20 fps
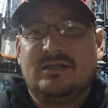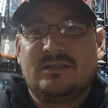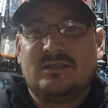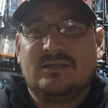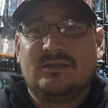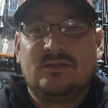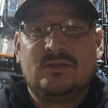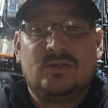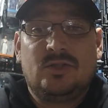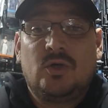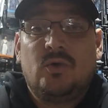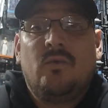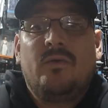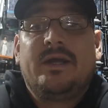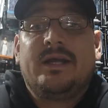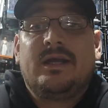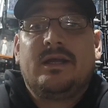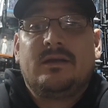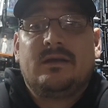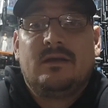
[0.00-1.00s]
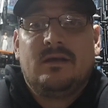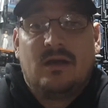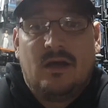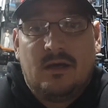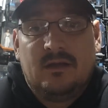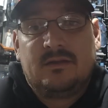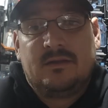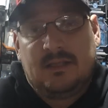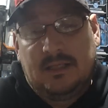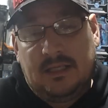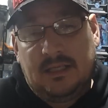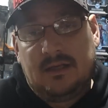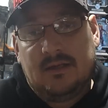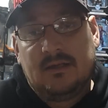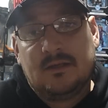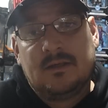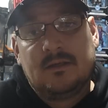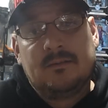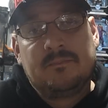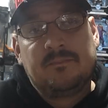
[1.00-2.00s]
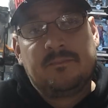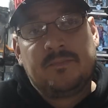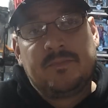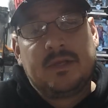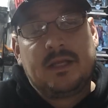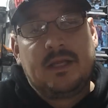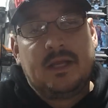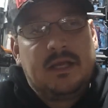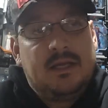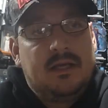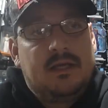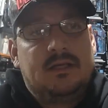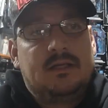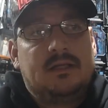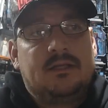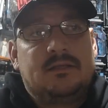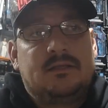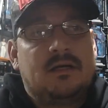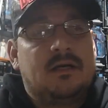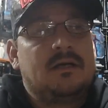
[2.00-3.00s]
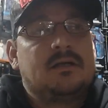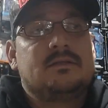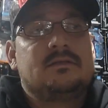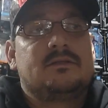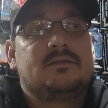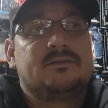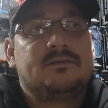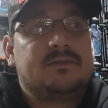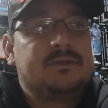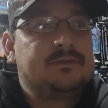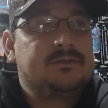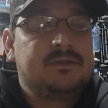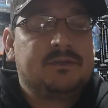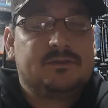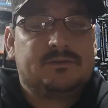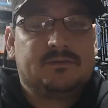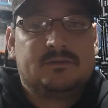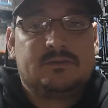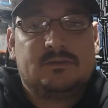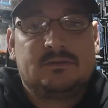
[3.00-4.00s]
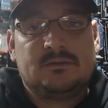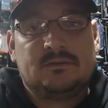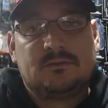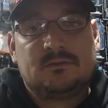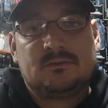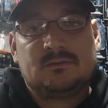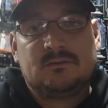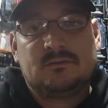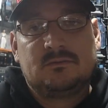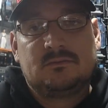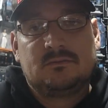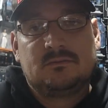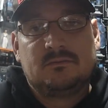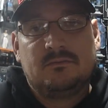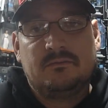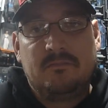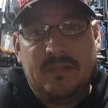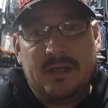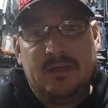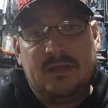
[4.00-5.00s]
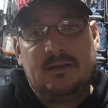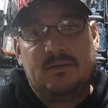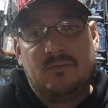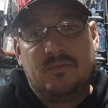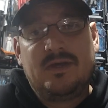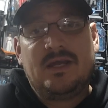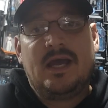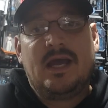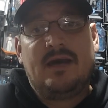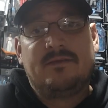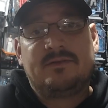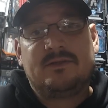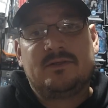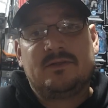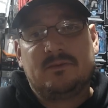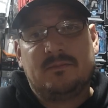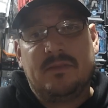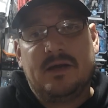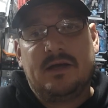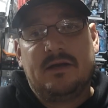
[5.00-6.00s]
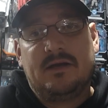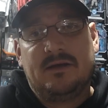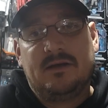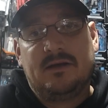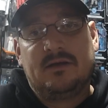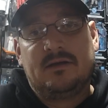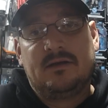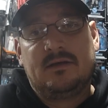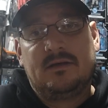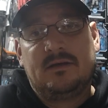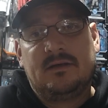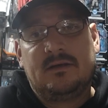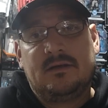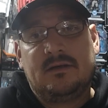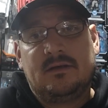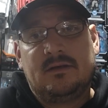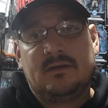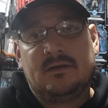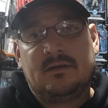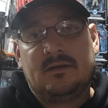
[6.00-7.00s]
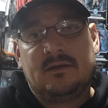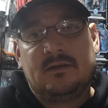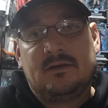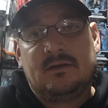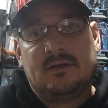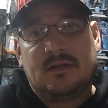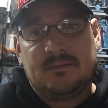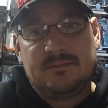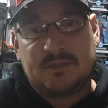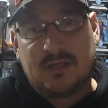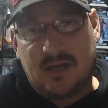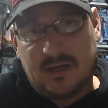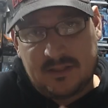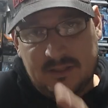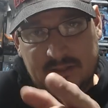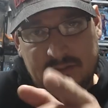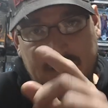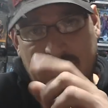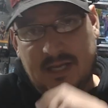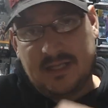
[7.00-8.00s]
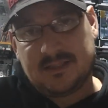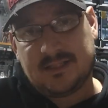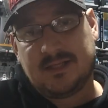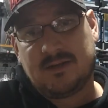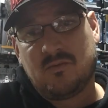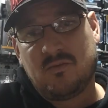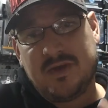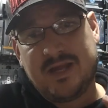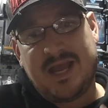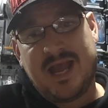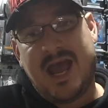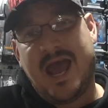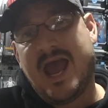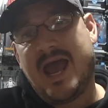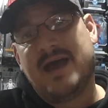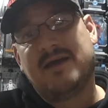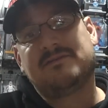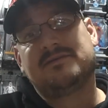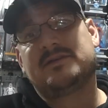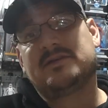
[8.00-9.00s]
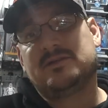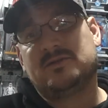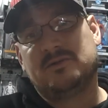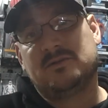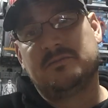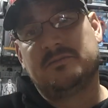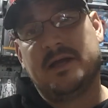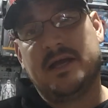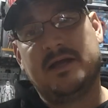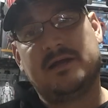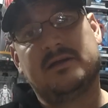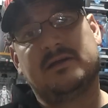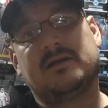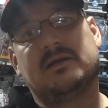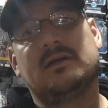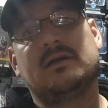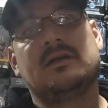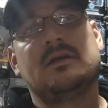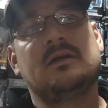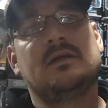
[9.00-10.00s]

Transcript: just doing nothing and getting tons of reviews. Men, we have to do better. I'm talking to you guys. Like, we have to do better.